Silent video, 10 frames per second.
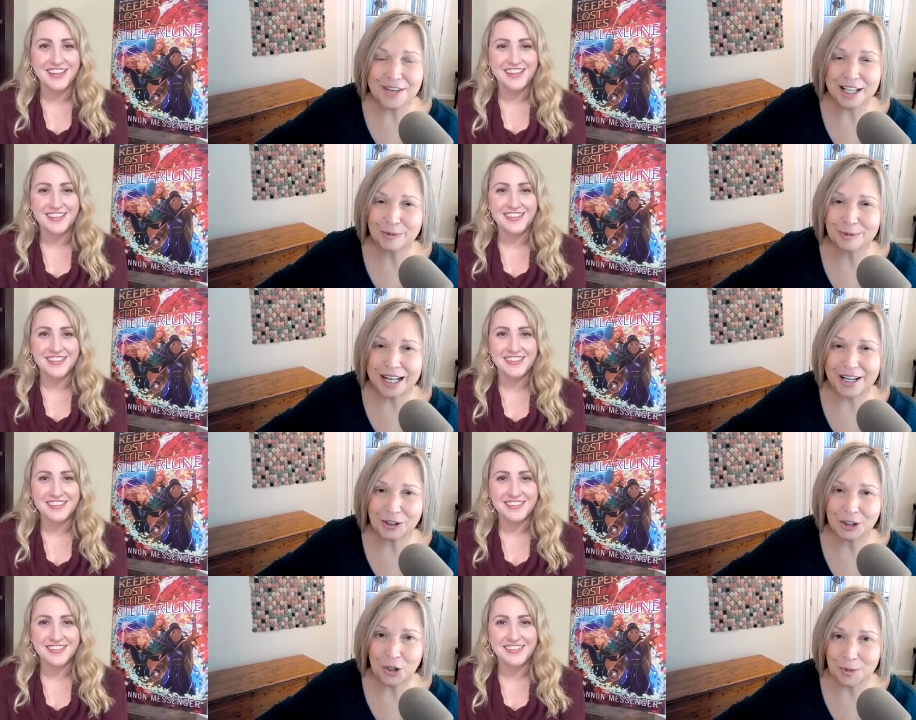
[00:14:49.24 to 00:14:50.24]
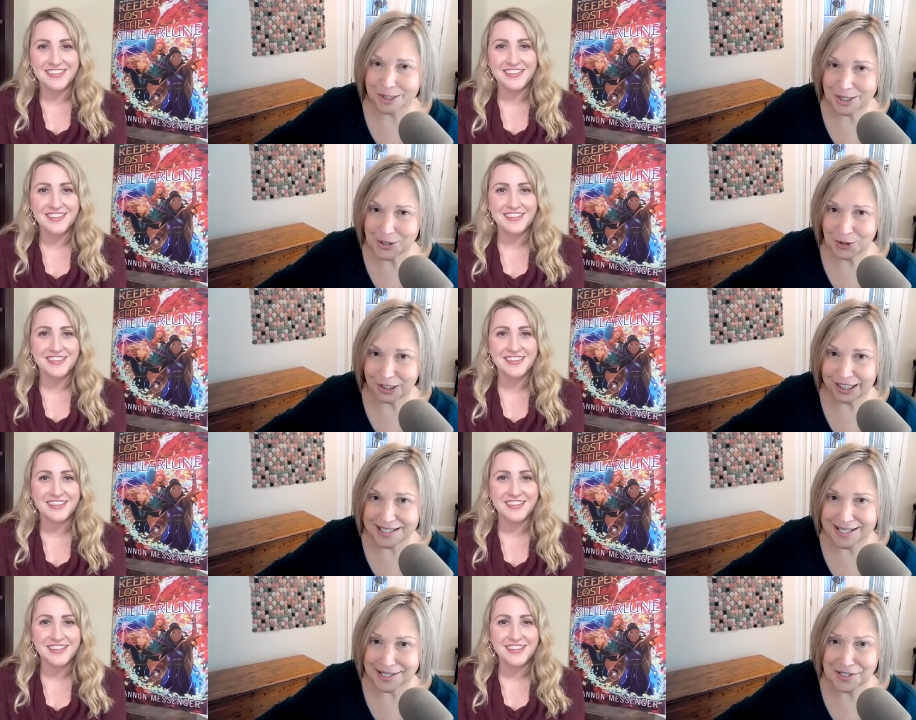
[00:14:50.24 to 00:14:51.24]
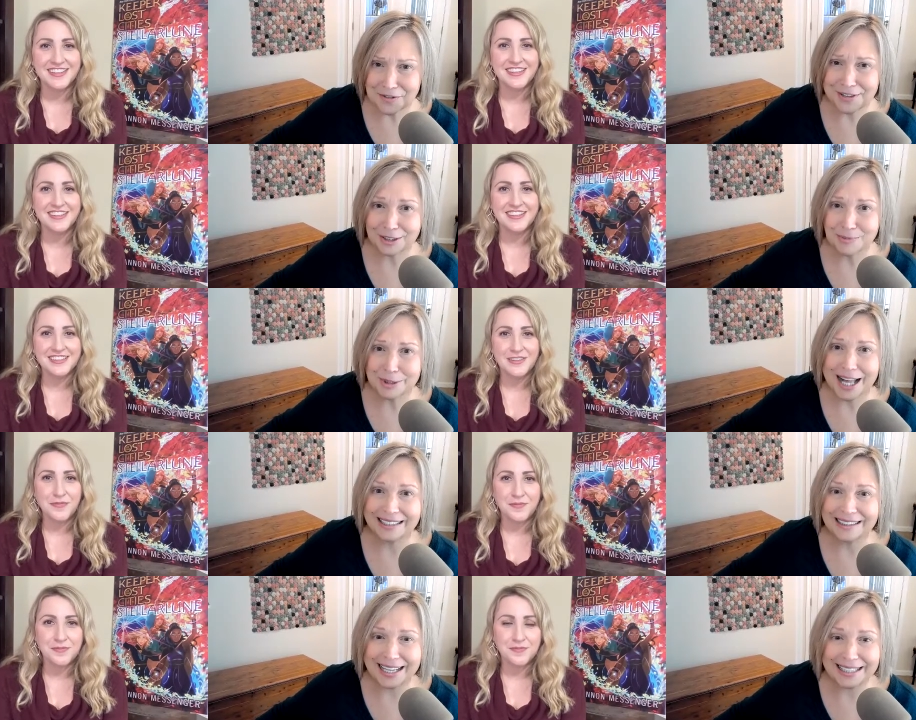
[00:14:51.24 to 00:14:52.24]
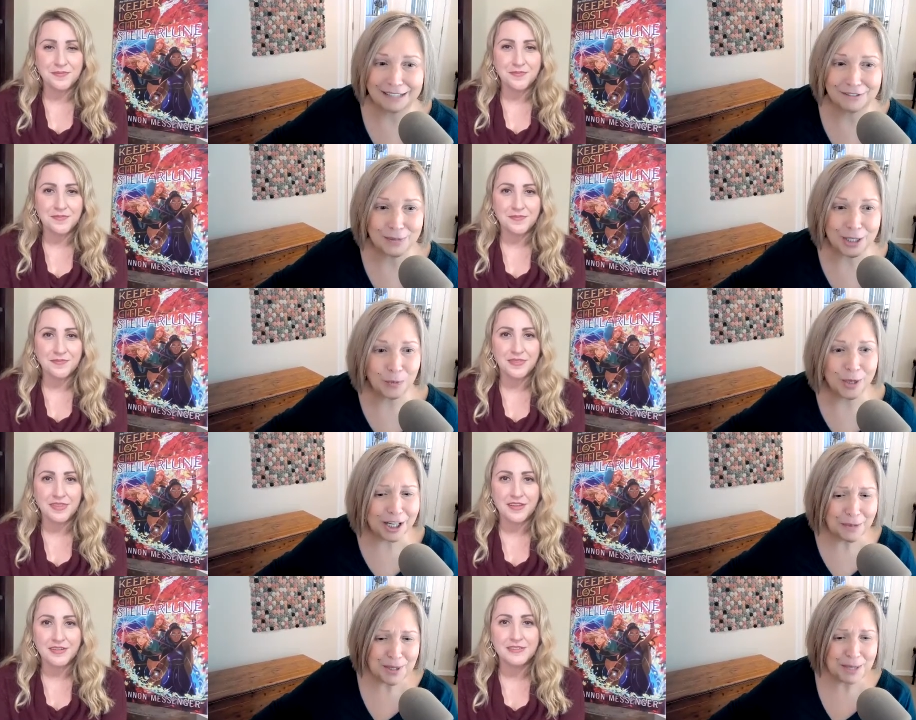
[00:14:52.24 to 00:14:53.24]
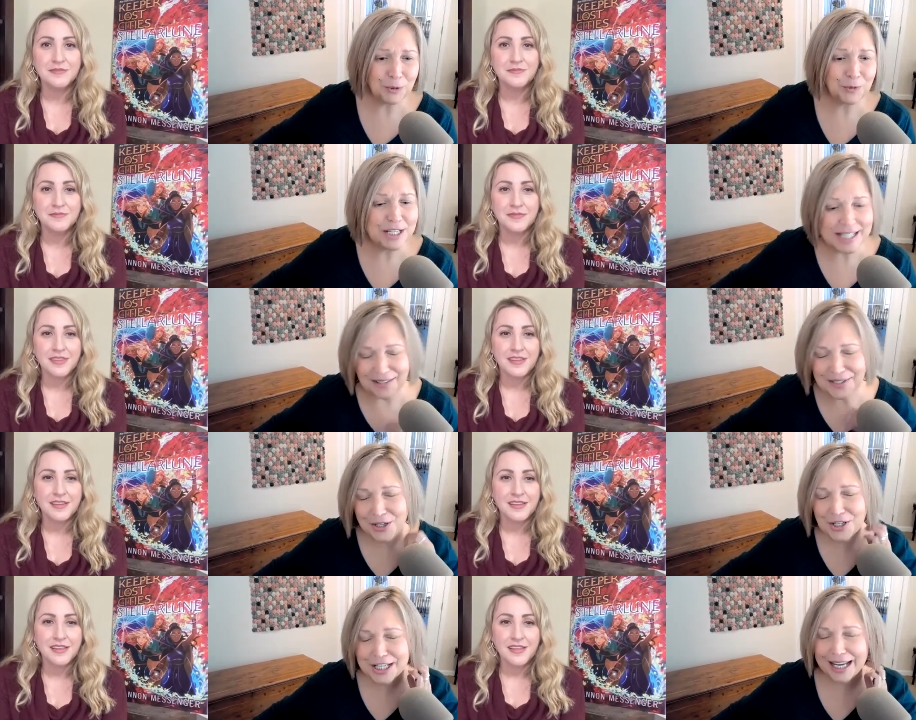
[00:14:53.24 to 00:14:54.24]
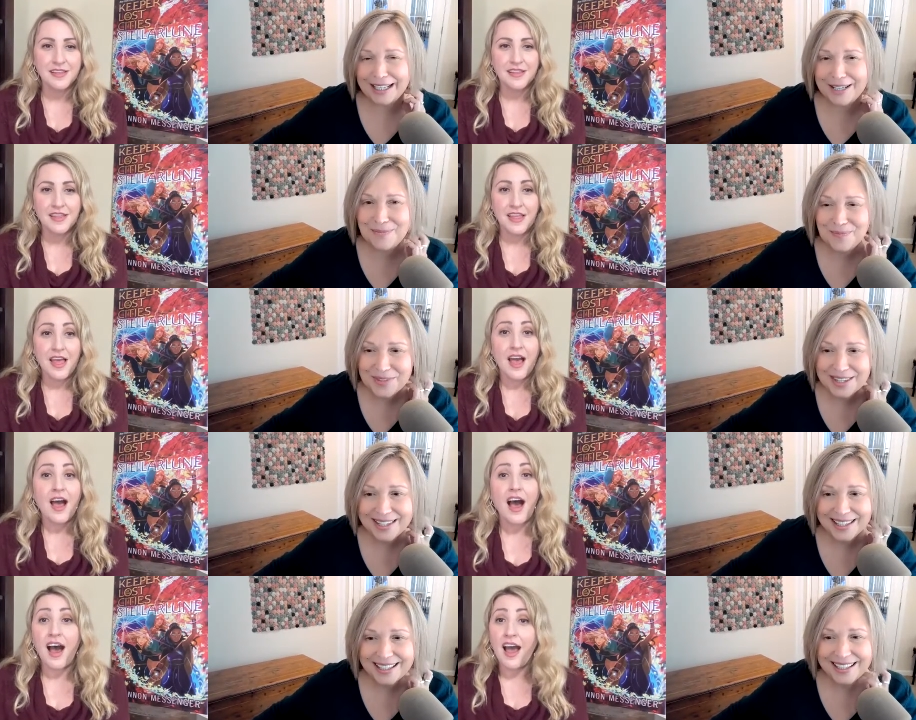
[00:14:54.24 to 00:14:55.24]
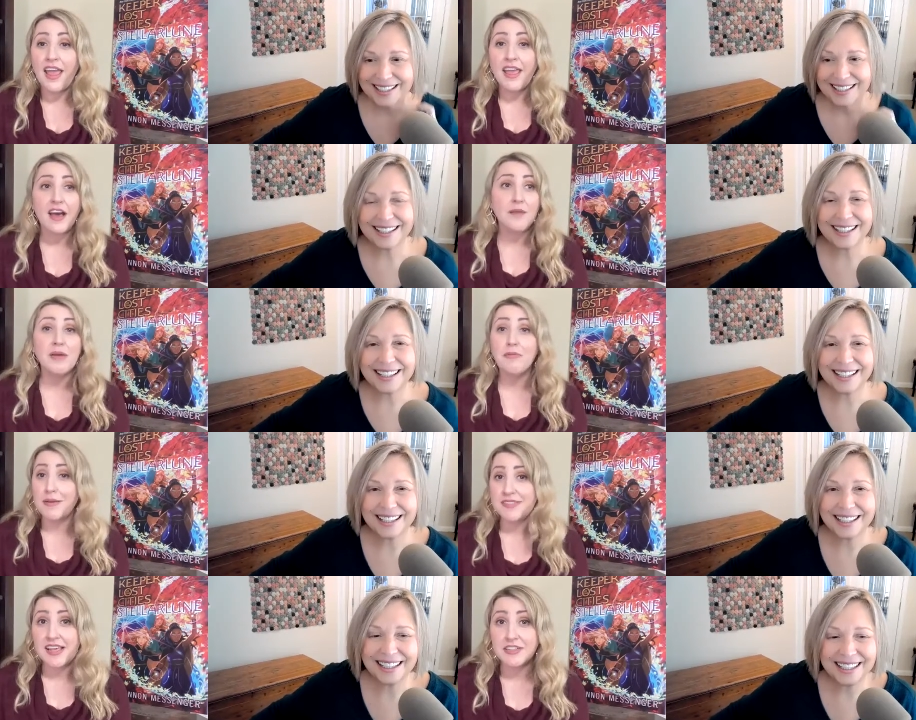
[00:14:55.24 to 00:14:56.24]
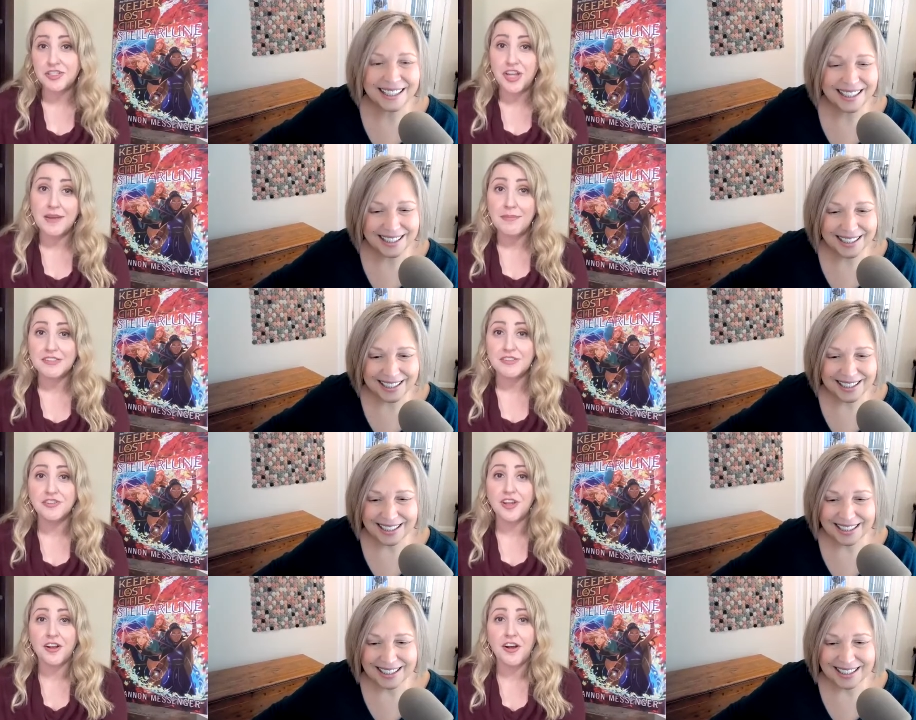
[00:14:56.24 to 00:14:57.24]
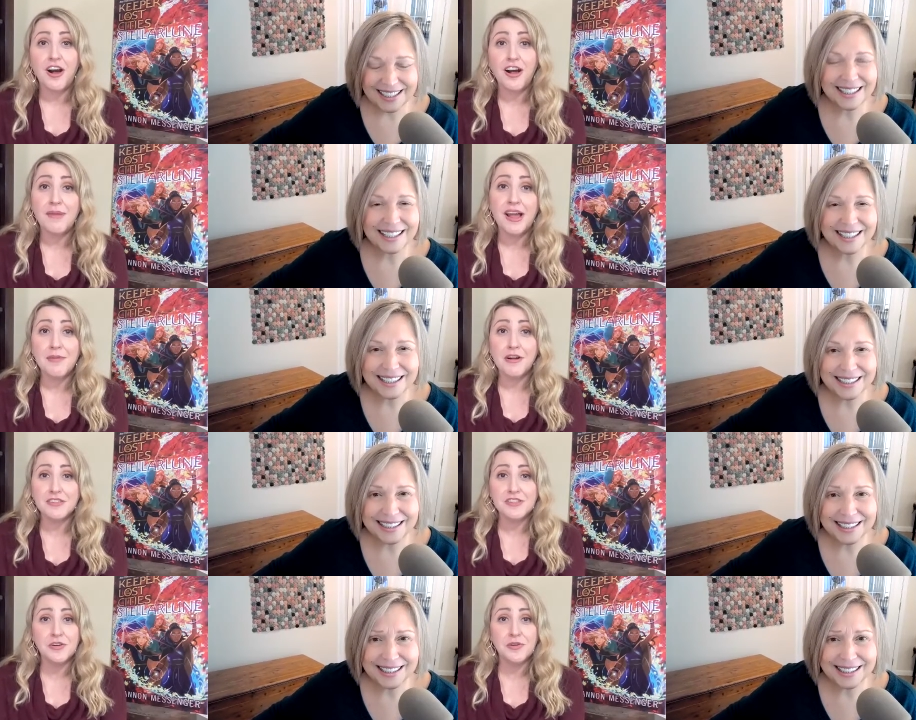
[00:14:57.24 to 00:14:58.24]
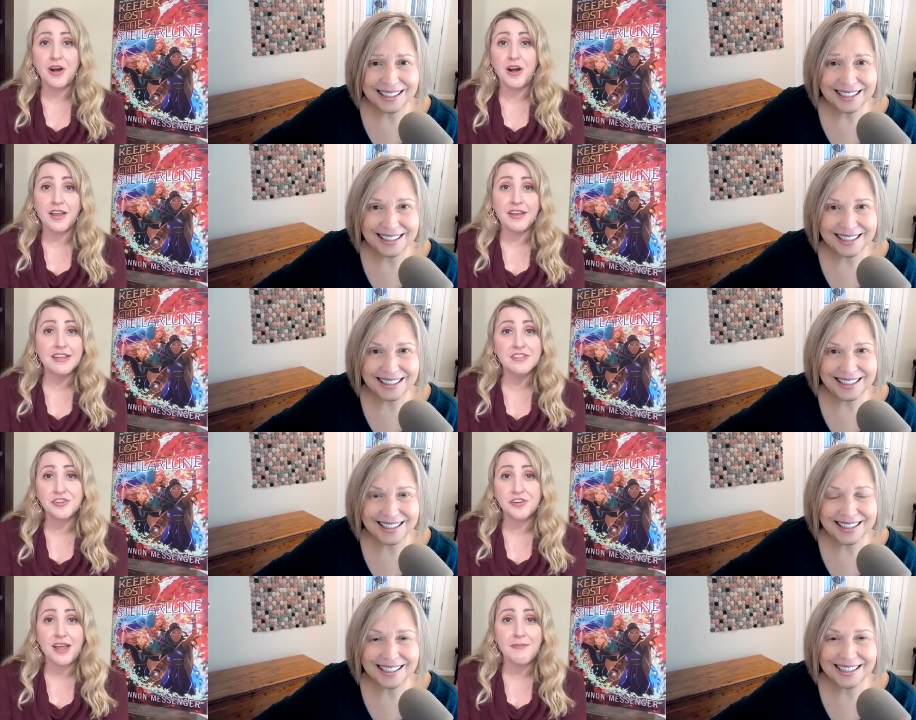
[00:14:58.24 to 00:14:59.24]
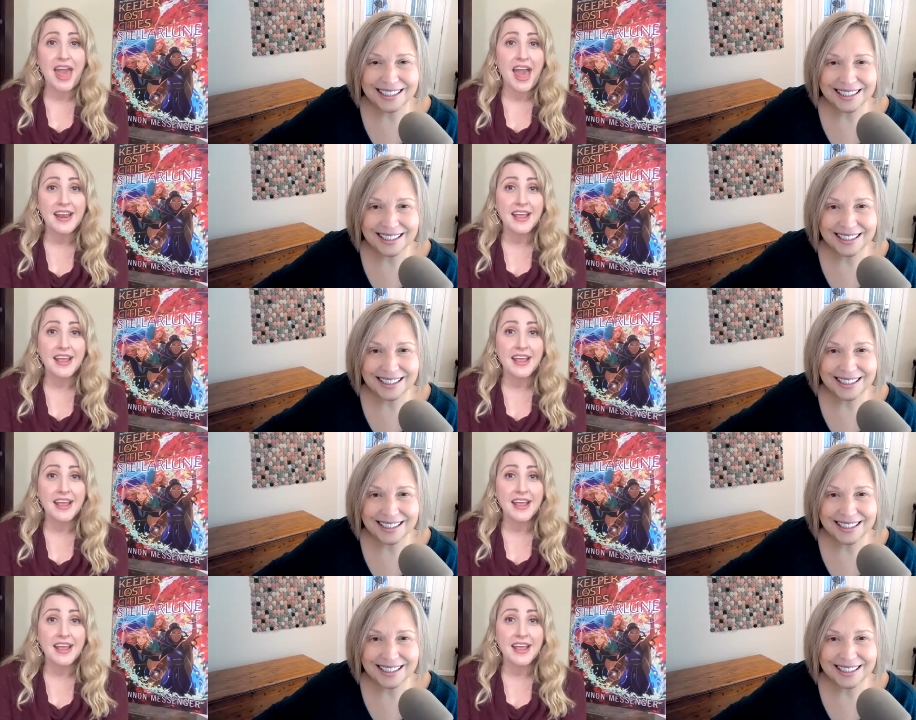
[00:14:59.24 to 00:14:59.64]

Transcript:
Speaker 1: available at your local bookstore. It's also available online everywhere. Where can people reach out to you, Shannon?
Speaker 2: My website is shannonmessenger.com. I'm also on Instagram at